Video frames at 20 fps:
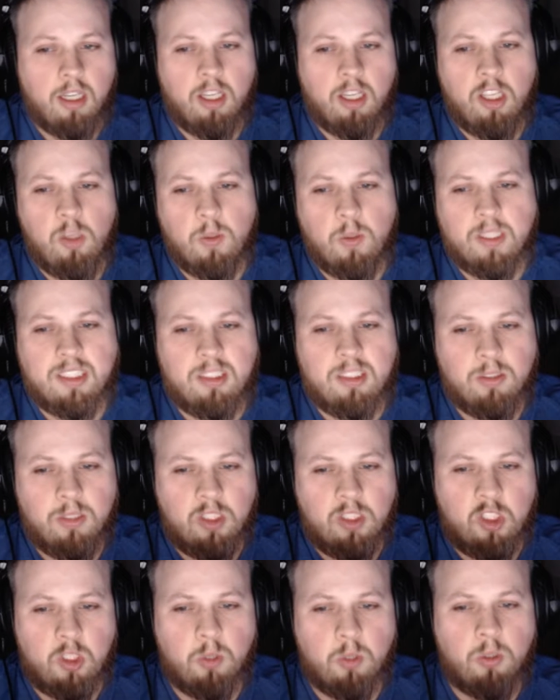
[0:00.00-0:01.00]
You can still
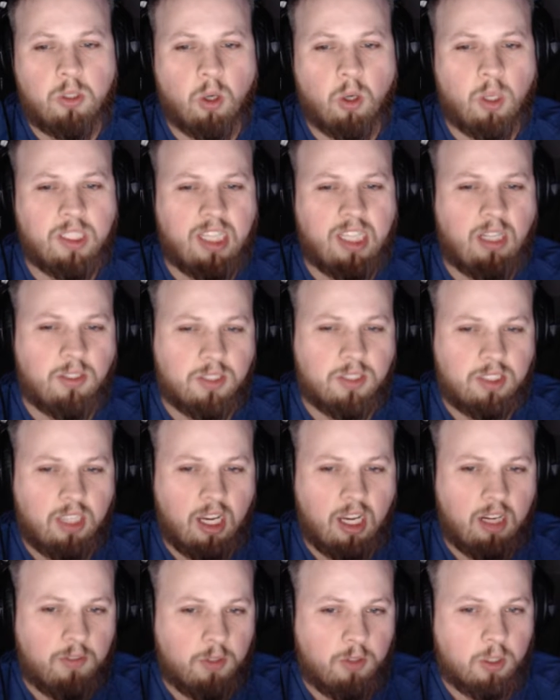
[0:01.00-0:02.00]
include cards
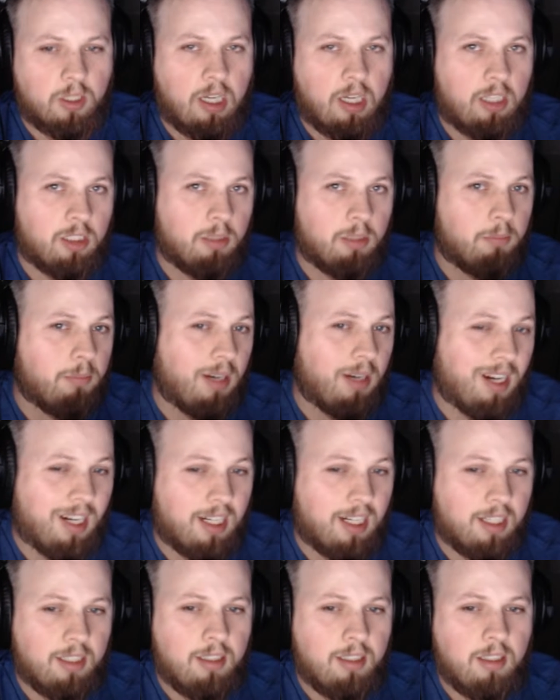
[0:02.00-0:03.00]
outside of your color
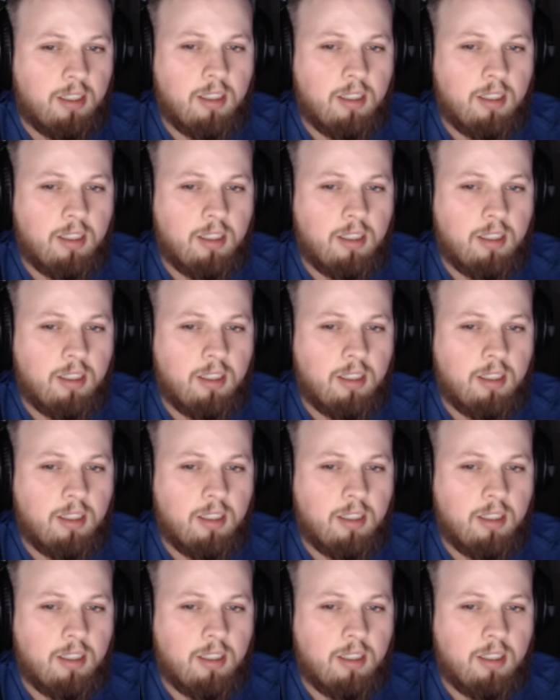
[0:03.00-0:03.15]
pie,